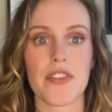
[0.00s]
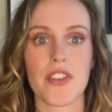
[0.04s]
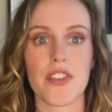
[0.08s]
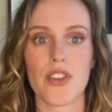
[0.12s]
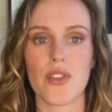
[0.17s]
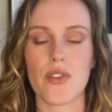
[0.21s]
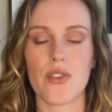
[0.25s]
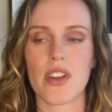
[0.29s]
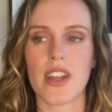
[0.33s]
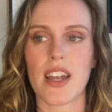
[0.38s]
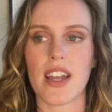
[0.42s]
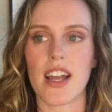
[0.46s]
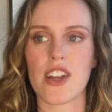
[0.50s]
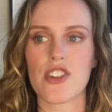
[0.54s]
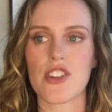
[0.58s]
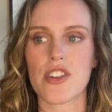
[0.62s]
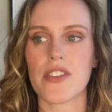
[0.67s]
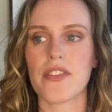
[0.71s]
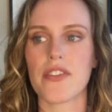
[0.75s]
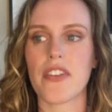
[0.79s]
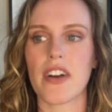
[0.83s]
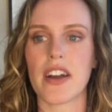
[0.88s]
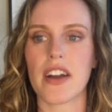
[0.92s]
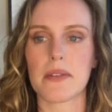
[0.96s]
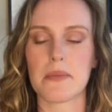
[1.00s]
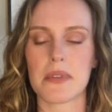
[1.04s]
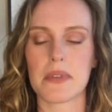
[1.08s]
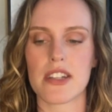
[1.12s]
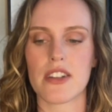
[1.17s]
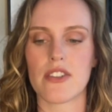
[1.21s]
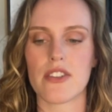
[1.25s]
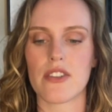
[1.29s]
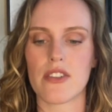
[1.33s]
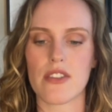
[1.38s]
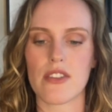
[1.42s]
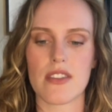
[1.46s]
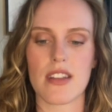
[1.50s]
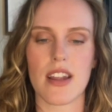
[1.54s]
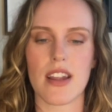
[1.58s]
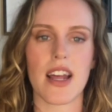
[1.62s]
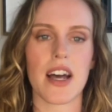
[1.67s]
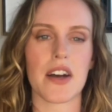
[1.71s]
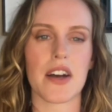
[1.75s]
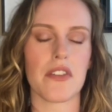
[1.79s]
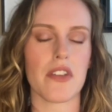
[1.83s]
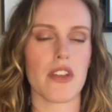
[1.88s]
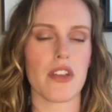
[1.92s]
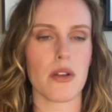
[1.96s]
You can actually find materials that
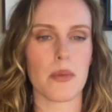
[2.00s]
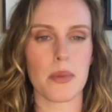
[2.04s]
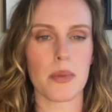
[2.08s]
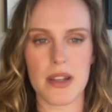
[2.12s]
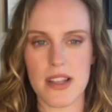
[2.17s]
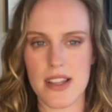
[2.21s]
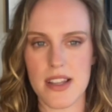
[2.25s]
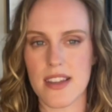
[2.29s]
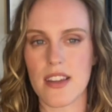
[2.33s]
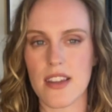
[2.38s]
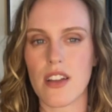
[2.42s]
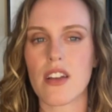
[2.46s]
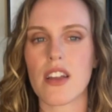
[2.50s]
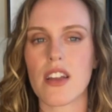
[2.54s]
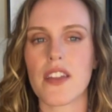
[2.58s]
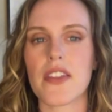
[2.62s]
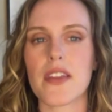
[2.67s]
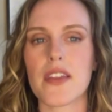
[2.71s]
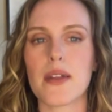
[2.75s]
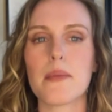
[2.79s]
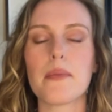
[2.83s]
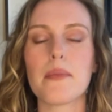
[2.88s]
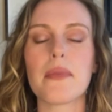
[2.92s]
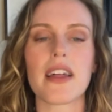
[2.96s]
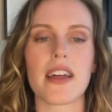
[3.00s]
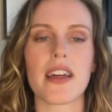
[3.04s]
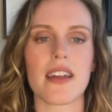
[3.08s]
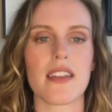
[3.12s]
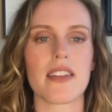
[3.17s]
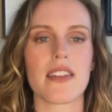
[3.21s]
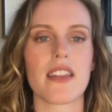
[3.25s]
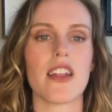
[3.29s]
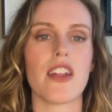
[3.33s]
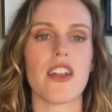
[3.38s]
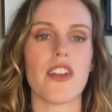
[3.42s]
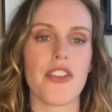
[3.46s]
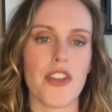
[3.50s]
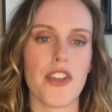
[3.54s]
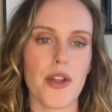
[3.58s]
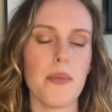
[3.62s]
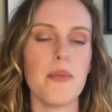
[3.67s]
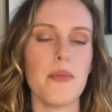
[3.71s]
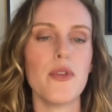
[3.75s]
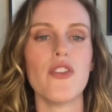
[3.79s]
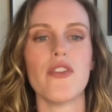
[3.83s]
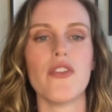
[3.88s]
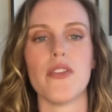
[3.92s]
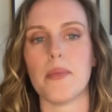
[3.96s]
have a little bit of silk in them that they'll
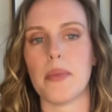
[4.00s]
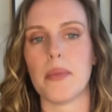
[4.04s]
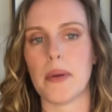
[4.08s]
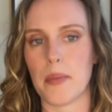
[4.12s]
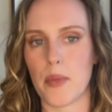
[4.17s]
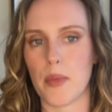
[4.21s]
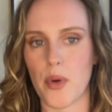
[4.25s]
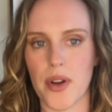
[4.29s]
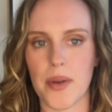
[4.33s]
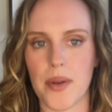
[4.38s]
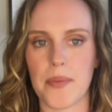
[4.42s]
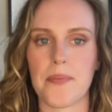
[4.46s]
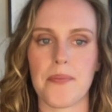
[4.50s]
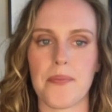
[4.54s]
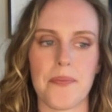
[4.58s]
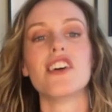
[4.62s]
move a bit more.